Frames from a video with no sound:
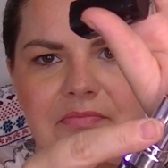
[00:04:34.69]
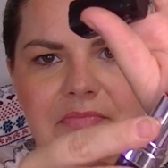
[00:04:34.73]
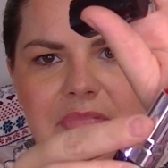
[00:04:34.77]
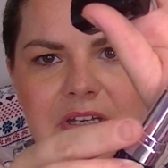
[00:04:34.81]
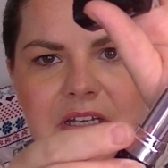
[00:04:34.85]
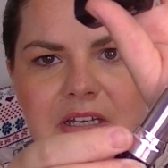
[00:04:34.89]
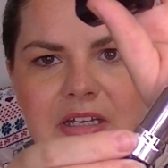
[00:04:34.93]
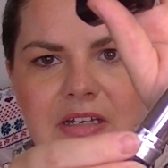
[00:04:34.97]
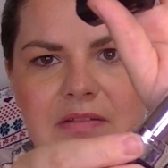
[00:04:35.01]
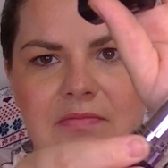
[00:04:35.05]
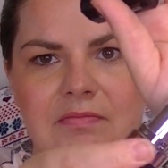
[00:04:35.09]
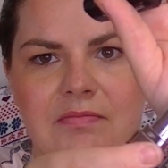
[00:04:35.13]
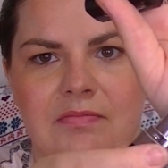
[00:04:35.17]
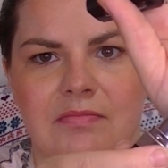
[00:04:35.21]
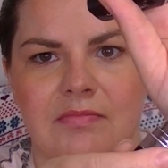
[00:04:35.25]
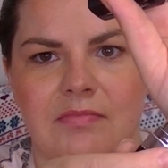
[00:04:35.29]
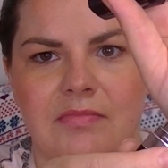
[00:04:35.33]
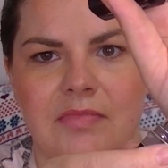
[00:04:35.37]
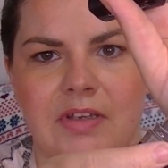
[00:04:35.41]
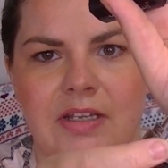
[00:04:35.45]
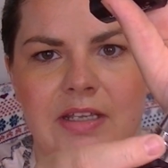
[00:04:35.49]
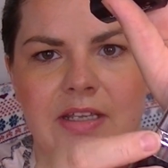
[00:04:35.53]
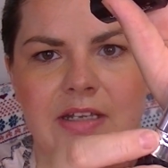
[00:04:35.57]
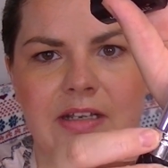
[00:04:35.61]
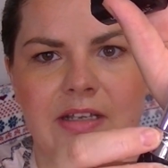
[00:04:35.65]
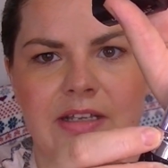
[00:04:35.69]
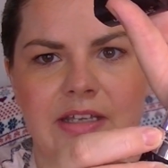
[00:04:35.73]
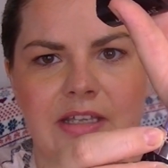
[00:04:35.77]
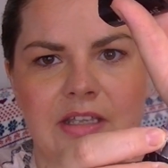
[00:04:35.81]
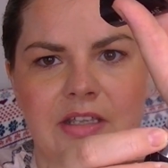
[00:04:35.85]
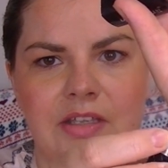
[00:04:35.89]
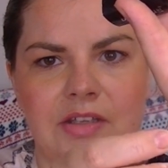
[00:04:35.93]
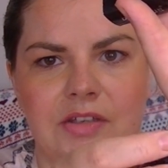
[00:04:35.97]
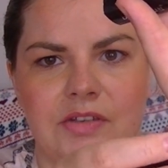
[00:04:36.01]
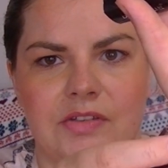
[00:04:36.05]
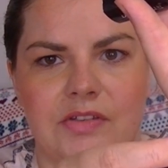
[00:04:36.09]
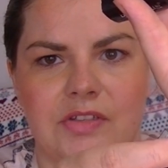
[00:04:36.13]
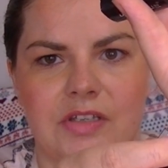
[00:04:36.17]
But it'll
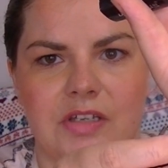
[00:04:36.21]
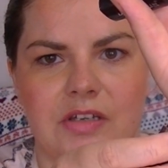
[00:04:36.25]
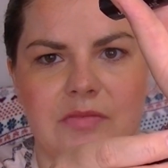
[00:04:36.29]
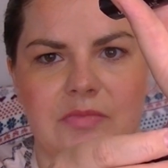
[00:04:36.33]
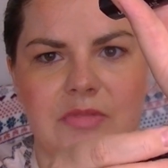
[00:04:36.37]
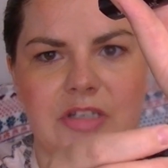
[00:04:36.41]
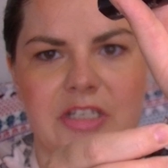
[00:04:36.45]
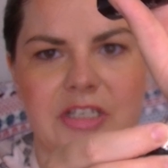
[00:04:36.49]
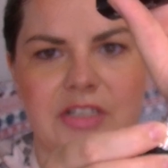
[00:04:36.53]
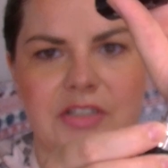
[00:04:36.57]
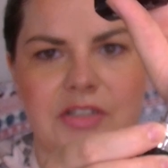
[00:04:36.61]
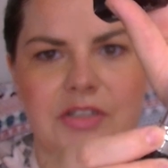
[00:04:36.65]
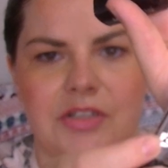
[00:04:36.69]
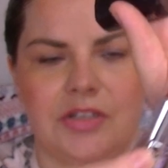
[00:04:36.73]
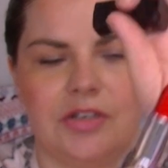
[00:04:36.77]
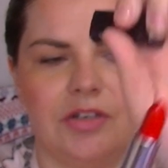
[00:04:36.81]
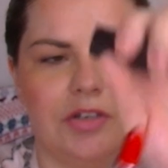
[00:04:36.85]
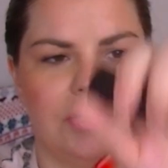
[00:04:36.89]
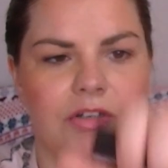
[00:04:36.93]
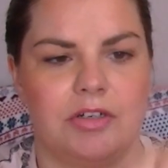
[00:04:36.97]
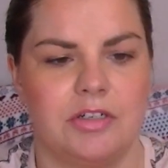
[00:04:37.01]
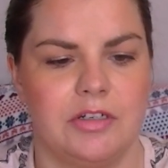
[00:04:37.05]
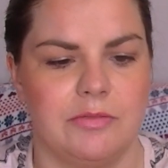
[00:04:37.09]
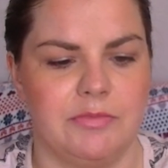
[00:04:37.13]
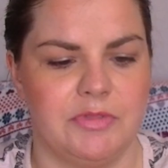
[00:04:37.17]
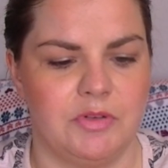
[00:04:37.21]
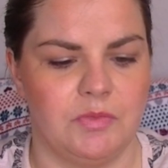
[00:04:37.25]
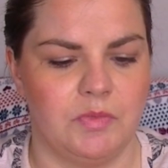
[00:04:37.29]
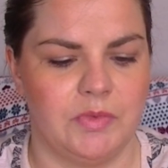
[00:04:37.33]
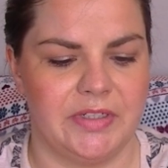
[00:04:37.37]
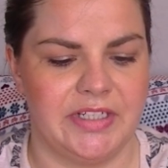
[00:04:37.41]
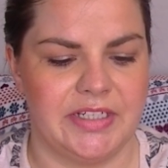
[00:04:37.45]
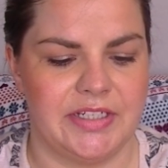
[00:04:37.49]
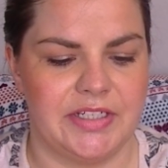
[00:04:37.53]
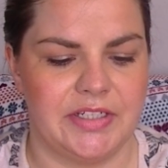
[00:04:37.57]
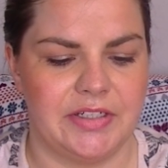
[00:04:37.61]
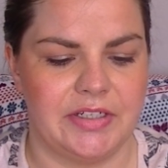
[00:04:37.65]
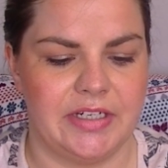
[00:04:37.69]
get used coming into autumn and
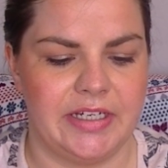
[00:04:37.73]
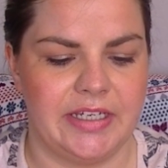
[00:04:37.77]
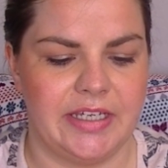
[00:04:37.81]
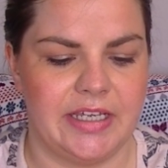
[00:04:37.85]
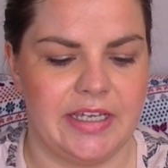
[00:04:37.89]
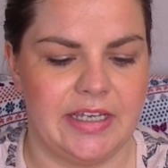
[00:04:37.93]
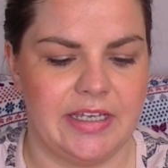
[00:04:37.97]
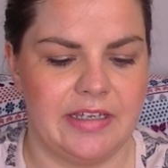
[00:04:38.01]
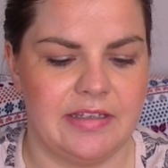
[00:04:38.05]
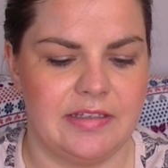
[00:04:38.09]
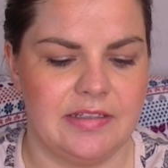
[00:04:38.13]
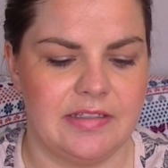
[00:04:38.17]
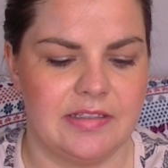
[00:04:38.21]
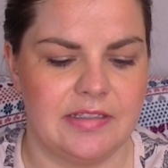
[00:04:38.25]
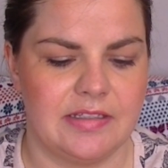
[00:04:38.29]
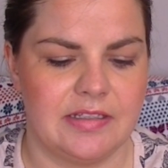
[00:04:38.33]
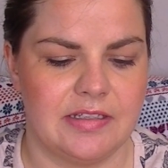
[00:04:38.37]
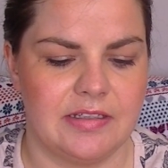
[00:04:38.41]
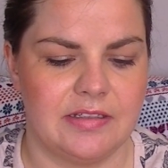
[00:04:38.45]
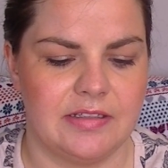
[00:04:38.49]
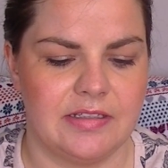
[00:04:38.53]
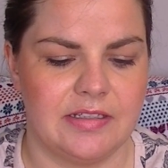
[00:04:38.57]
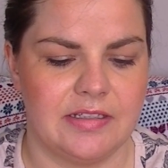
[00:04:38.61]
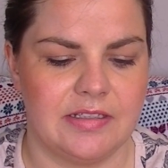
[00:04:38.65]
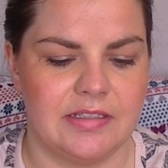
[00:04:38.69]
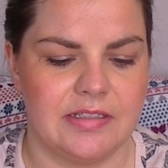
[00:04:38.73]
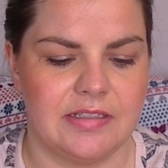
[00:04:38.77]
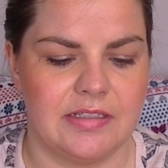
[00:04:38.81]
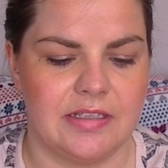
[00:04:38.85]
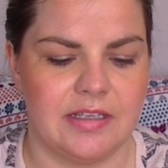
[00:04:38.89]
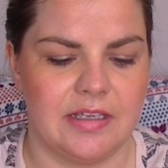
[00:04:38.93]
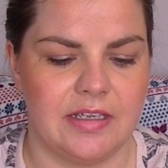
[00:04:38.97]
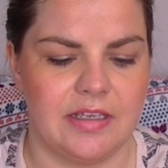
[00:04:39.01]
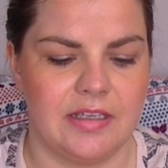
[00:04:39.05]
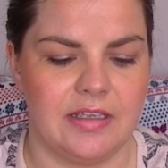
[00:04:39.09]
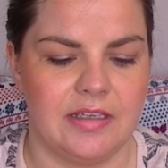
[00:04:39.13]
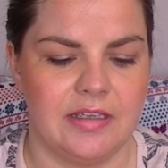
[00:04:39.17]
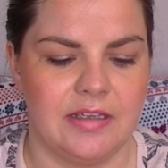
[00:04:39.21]
winter, I guess. Let's
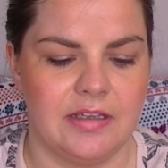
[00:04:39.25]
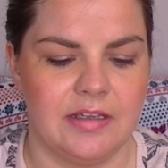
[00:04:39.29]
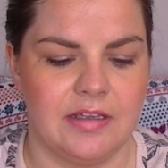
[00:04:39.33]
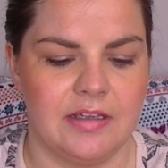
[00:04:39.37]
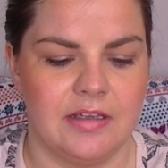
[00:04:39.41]
see.